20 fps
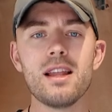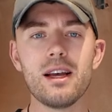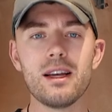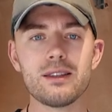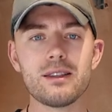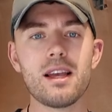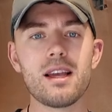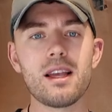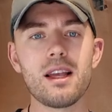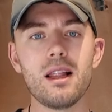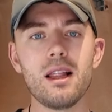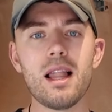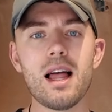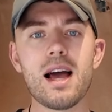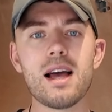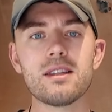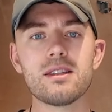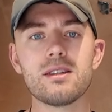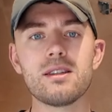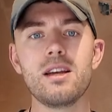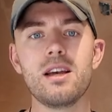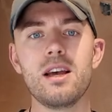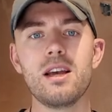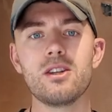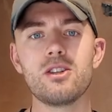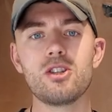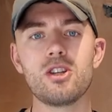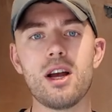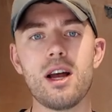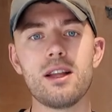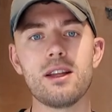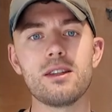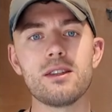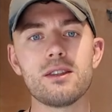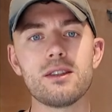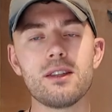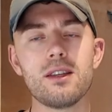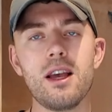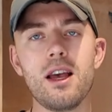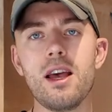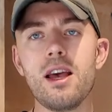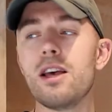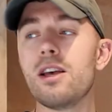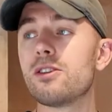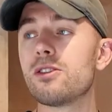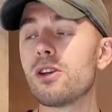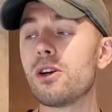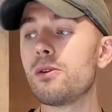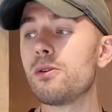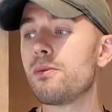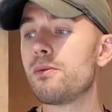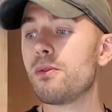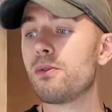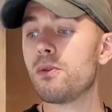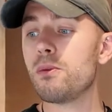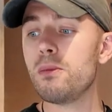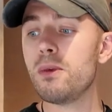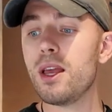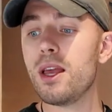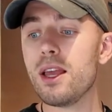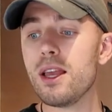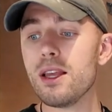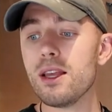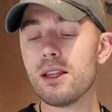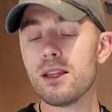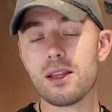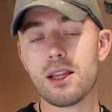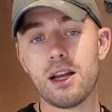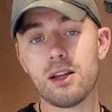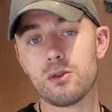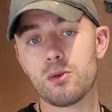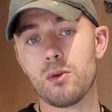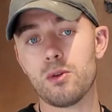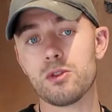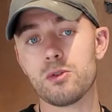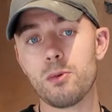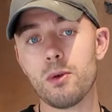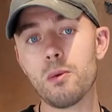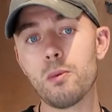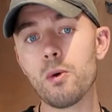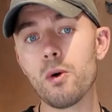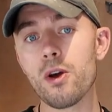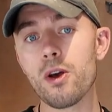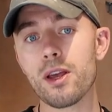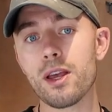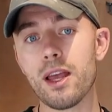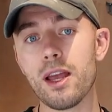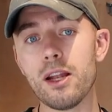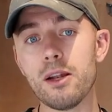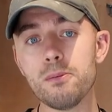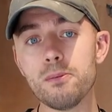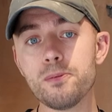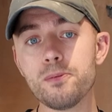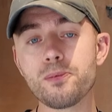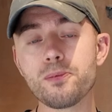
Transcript: That's like your last chance. So for me, that's what's been working.